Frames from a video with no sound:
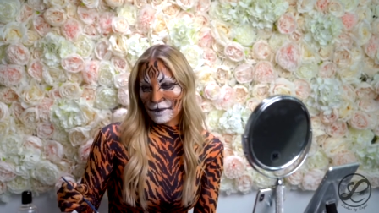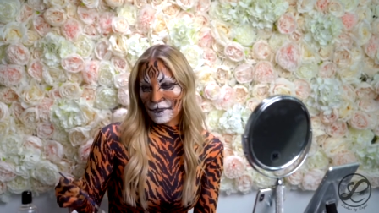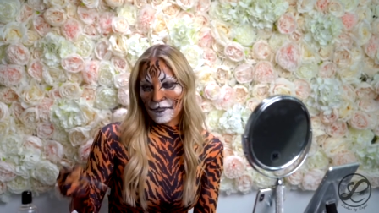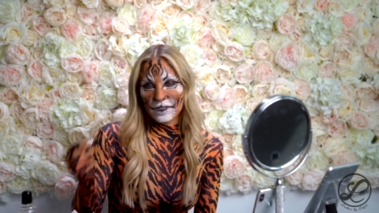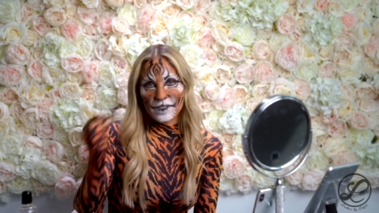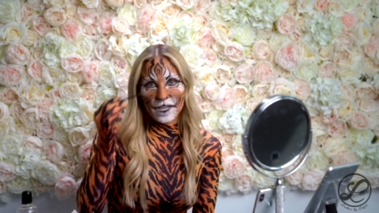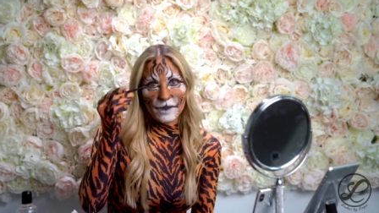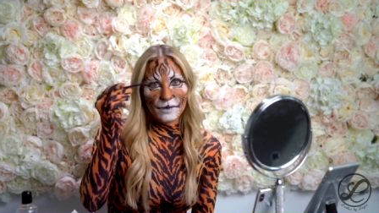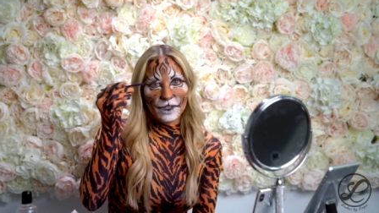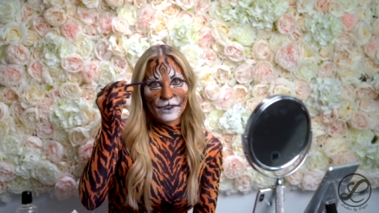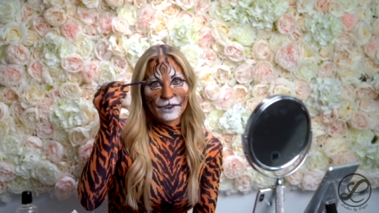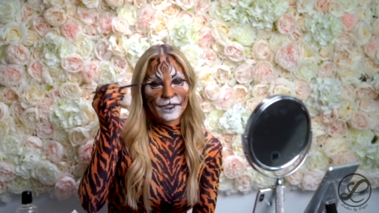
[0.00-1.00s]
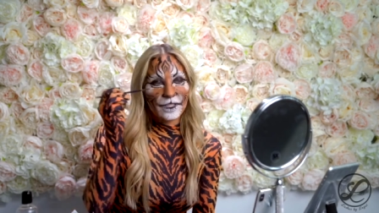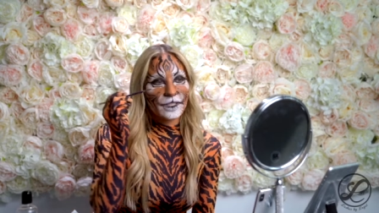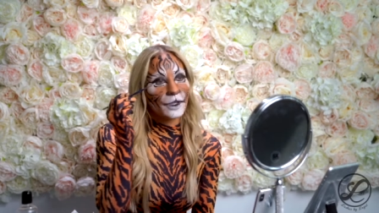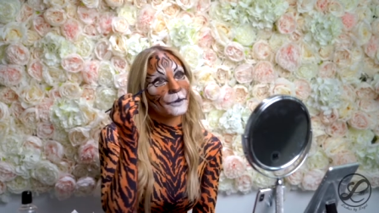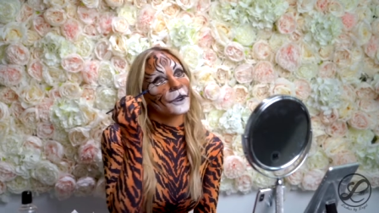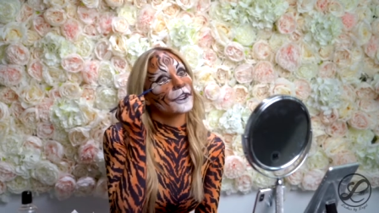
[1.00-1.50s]
the same little
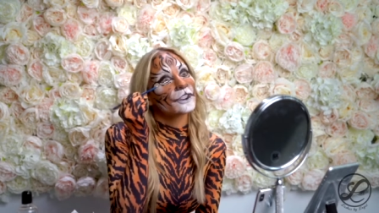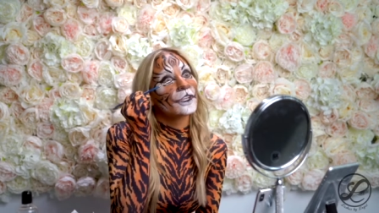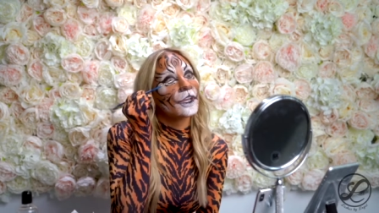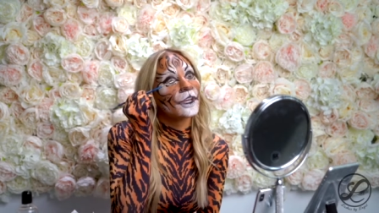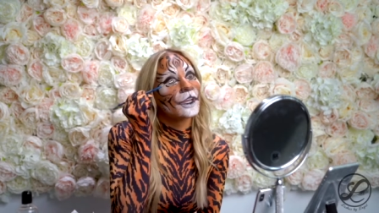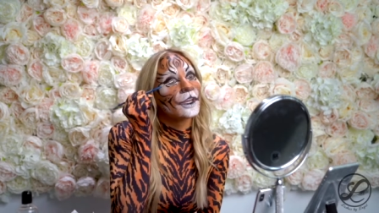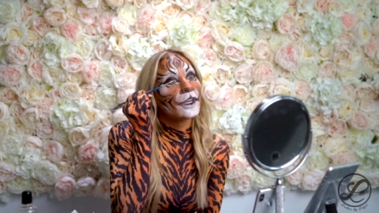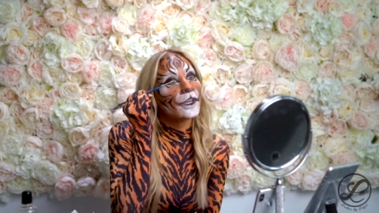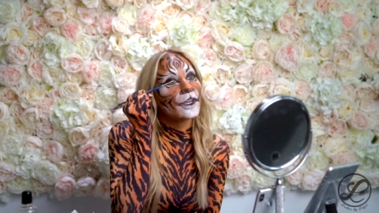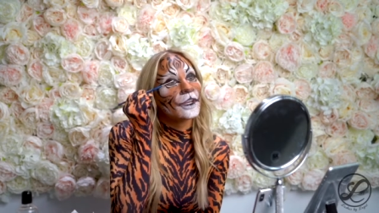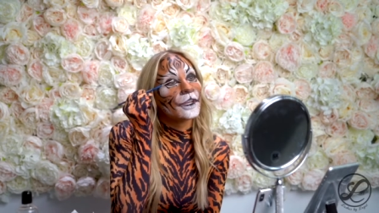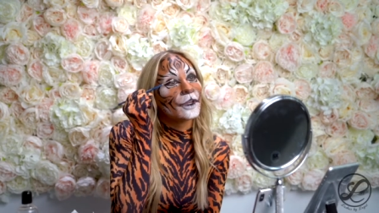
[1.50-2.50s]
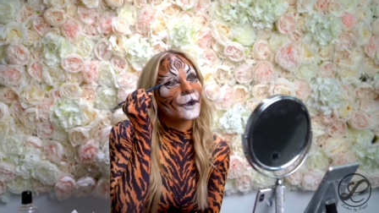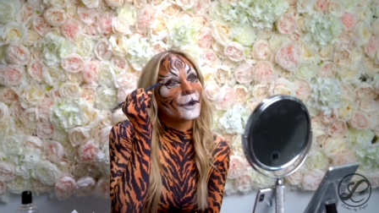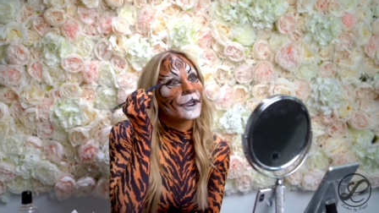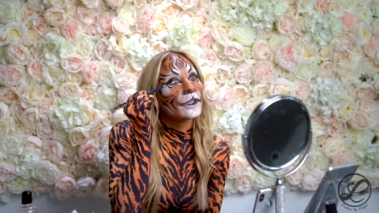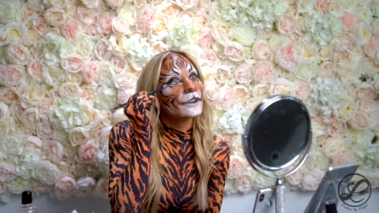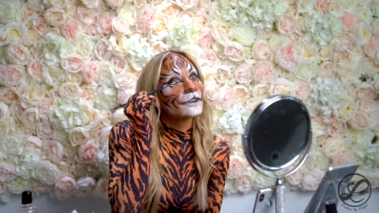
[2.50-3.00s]
detail brush and I go
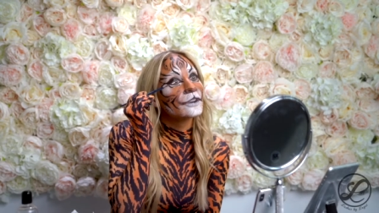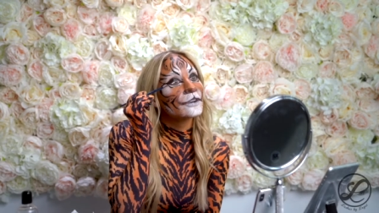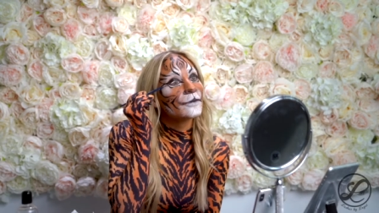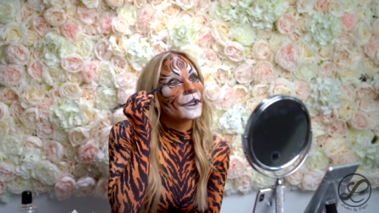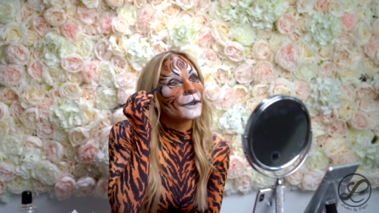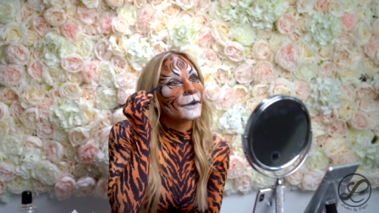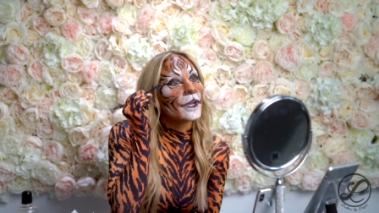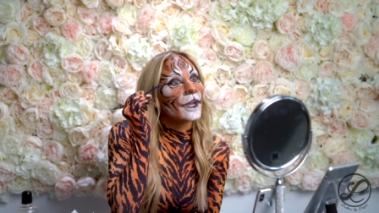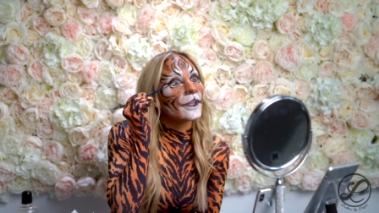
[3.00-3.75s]
in and just make my